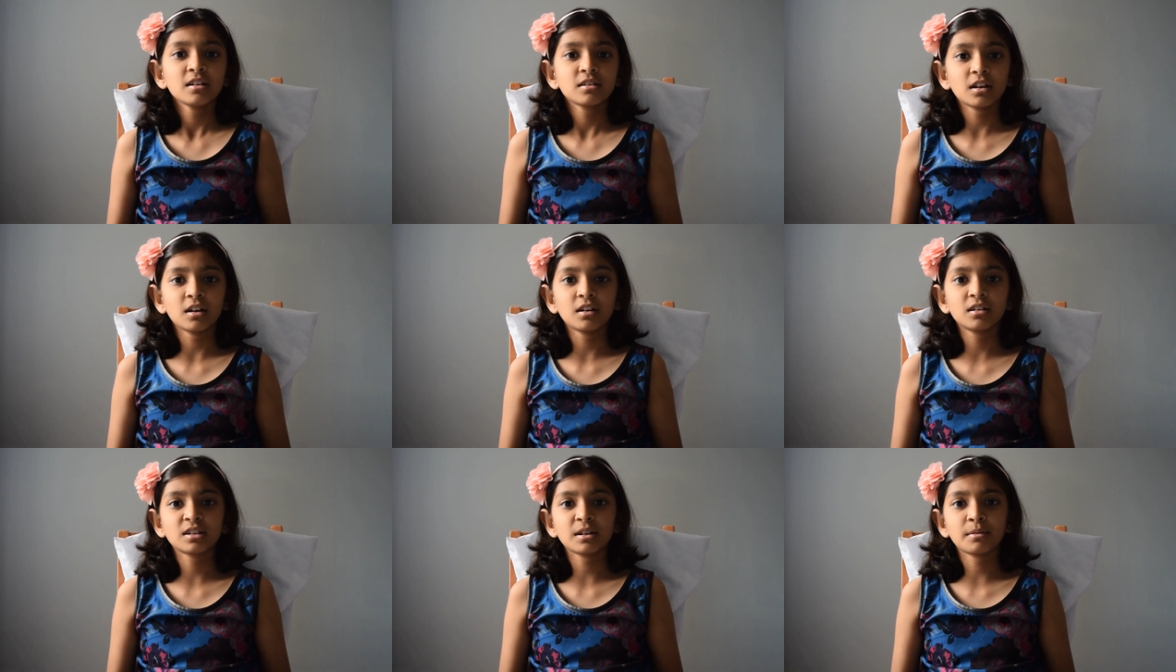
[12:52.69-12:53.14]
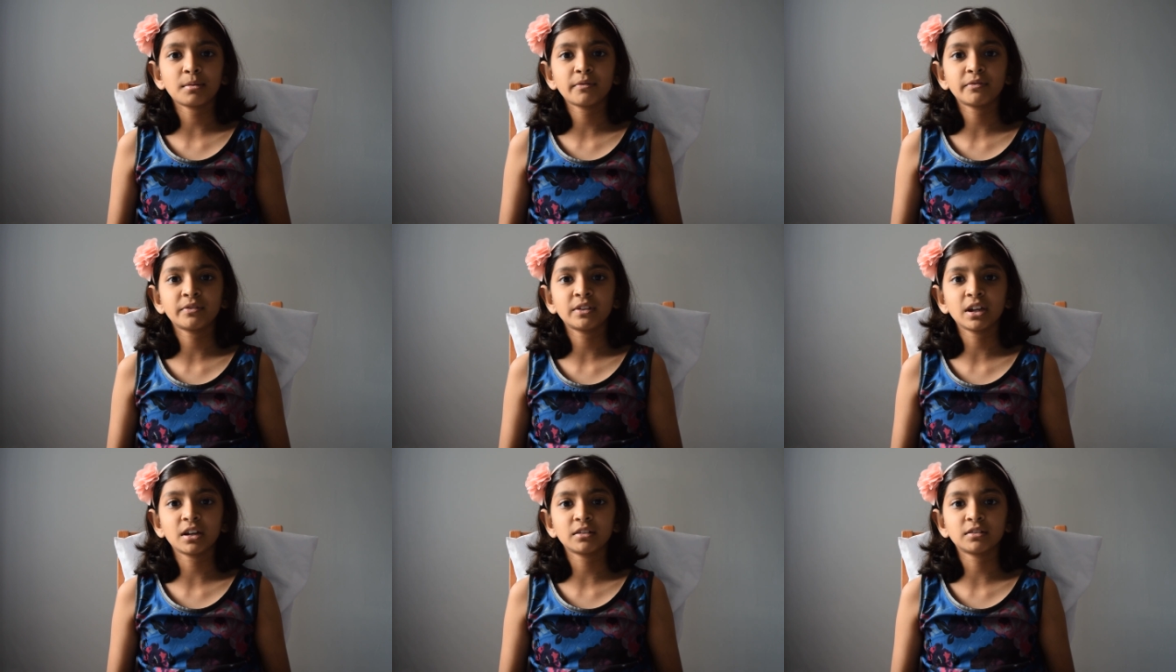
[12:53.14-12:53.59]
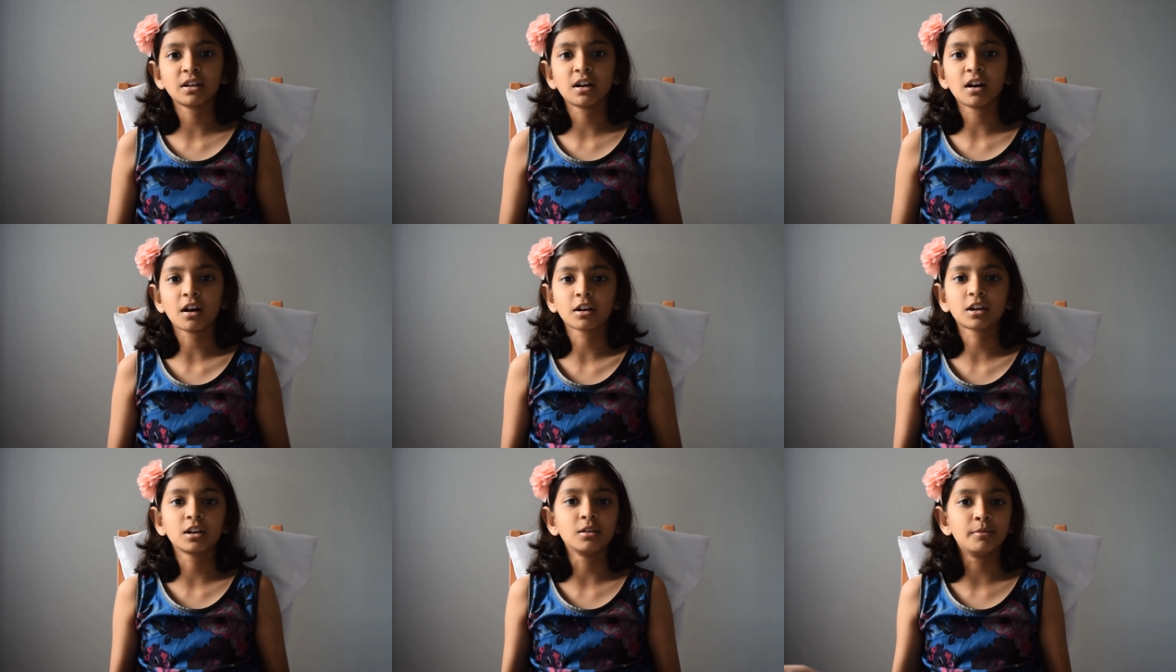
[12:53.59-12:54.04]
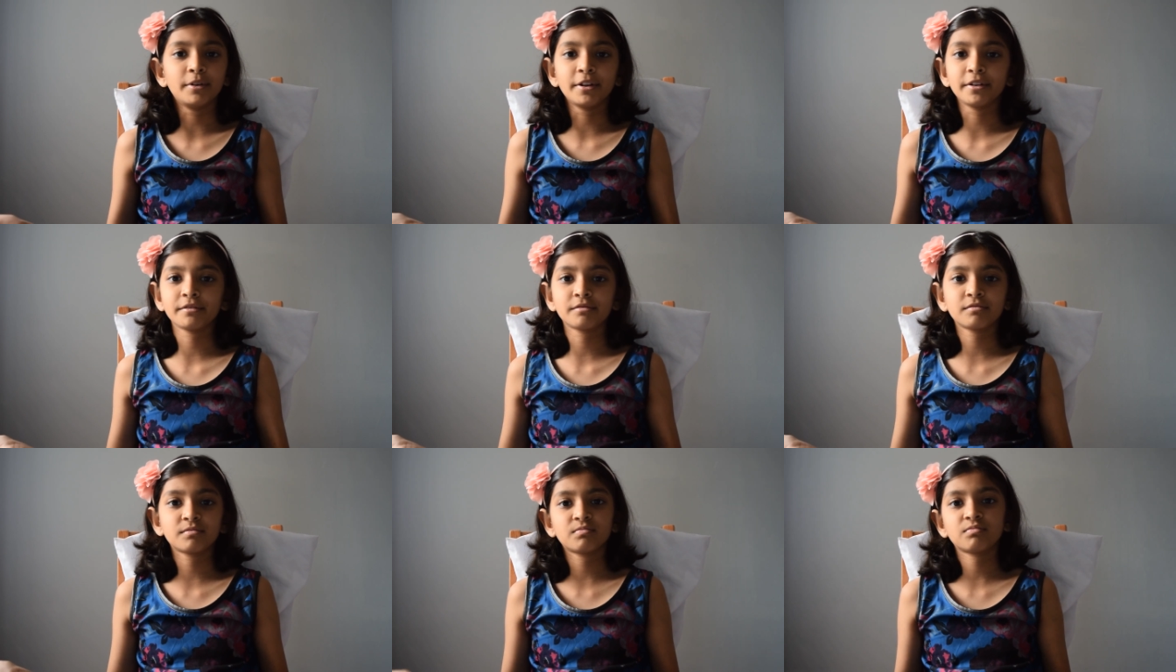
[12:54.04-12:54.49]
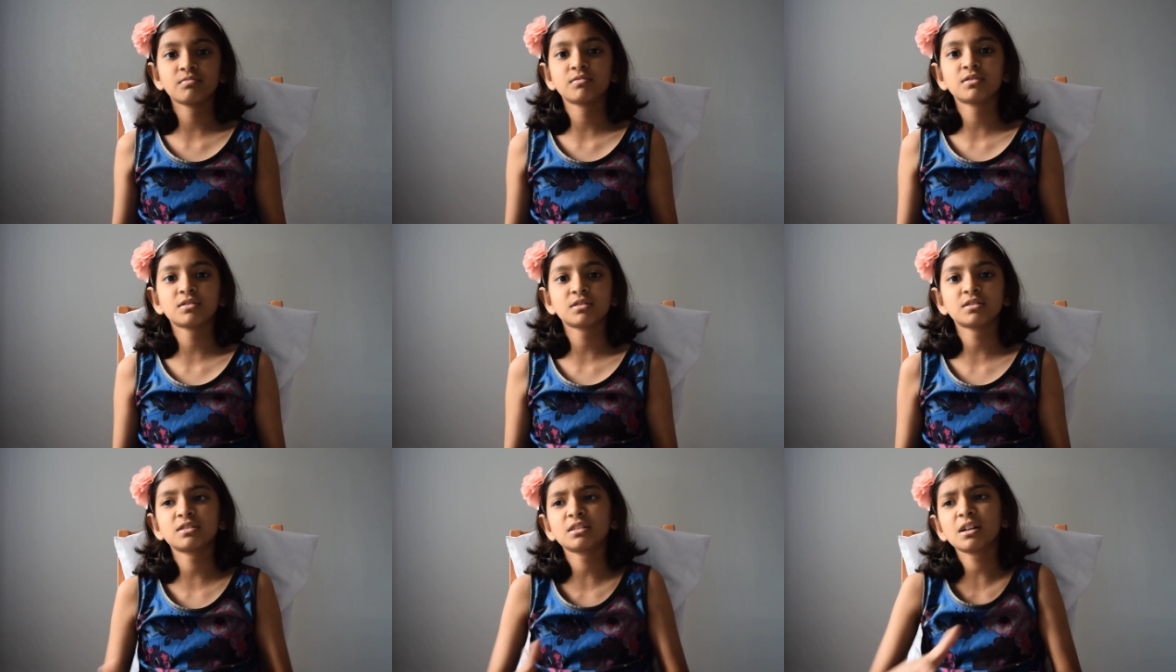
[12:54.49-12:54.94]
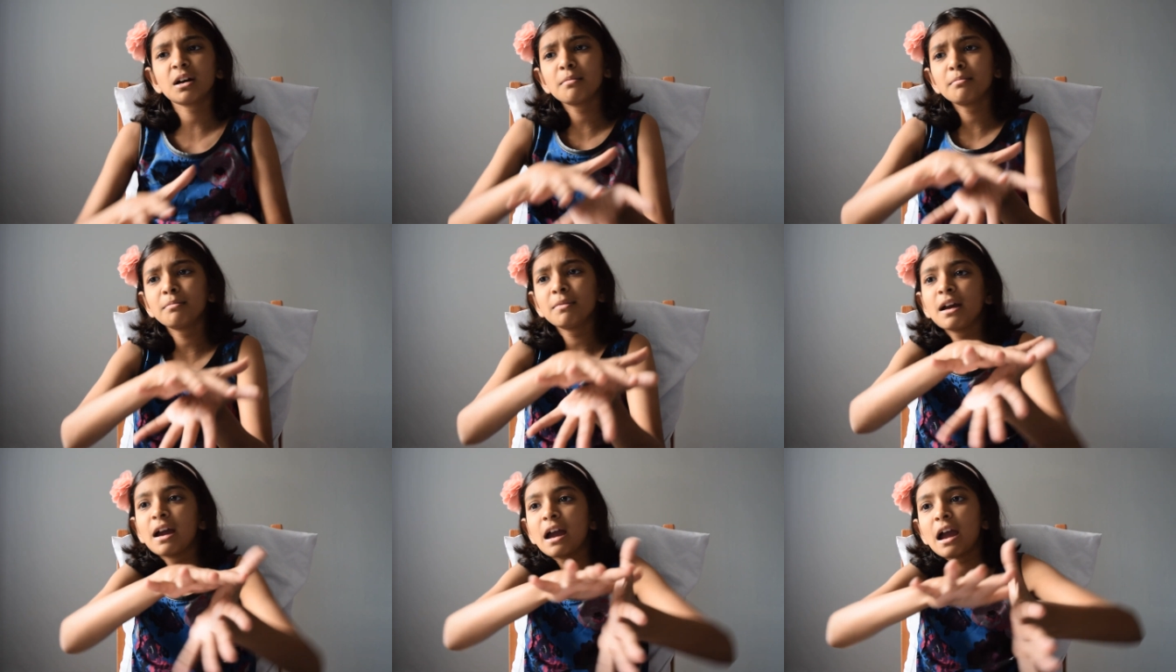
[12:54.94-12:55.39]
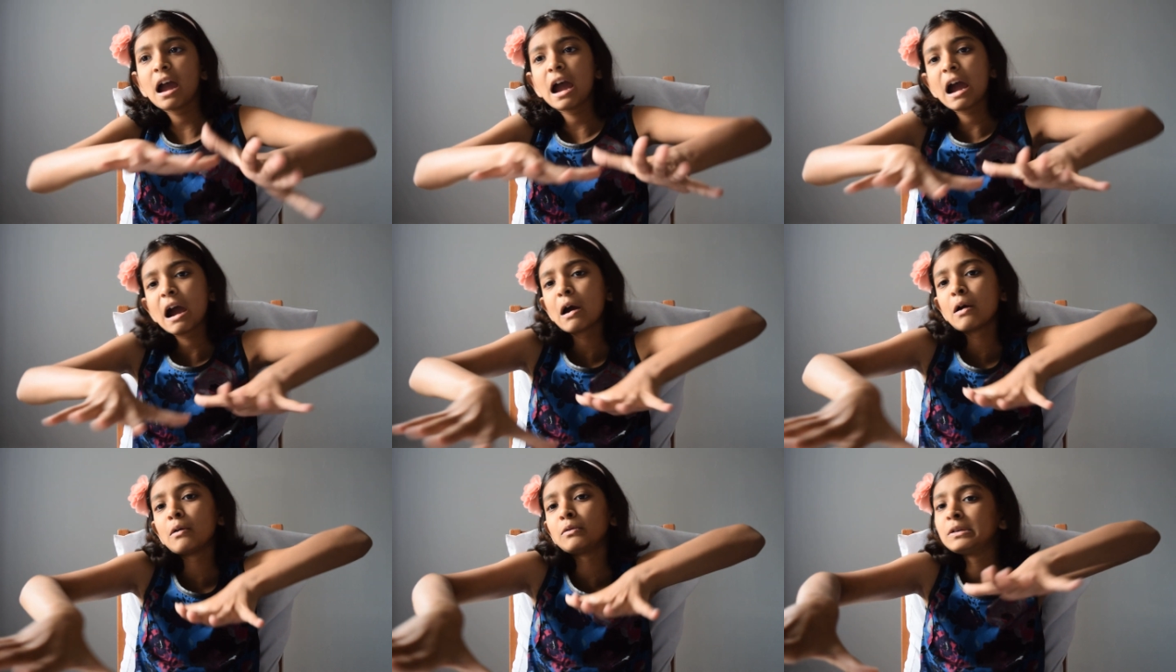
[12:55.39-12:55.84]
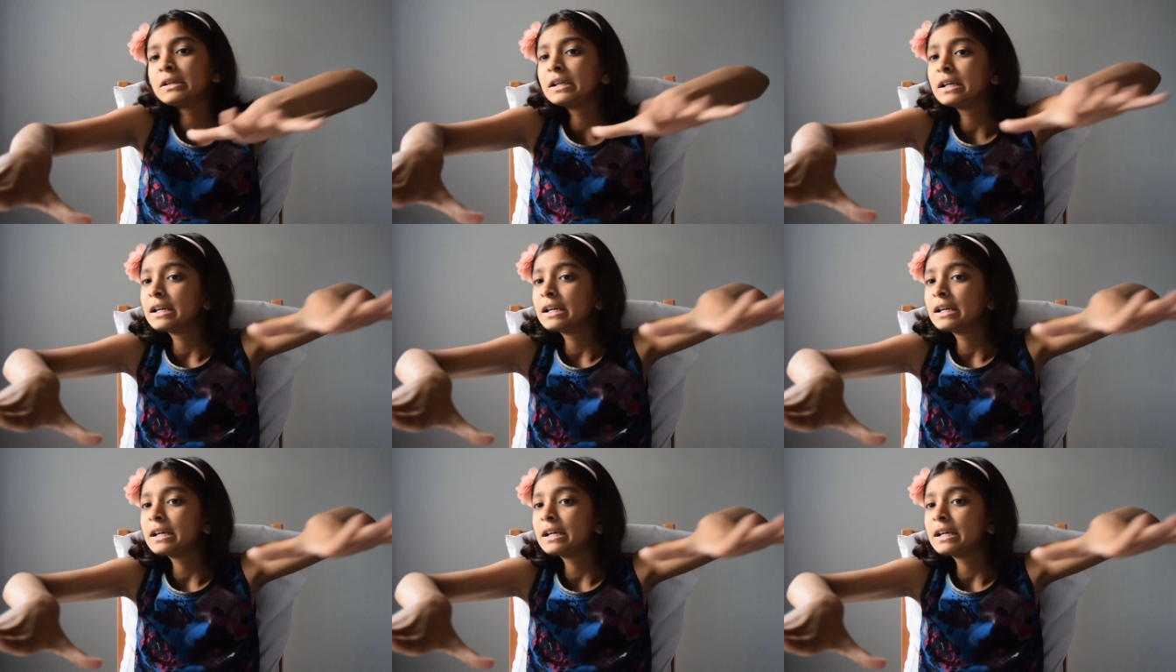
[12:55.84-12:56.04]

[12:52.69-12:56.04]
So some of the other lucky ones somehow